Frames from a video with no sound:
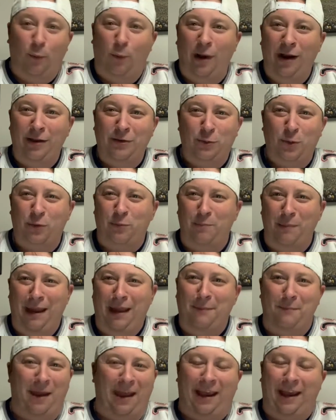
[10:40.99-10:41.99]
What is with
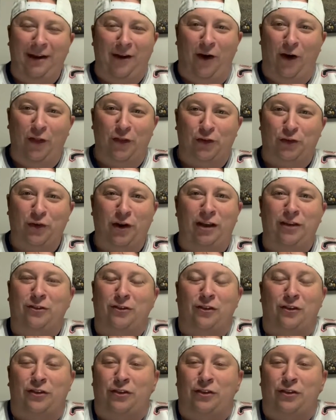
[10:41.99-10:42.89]
me making all the trades?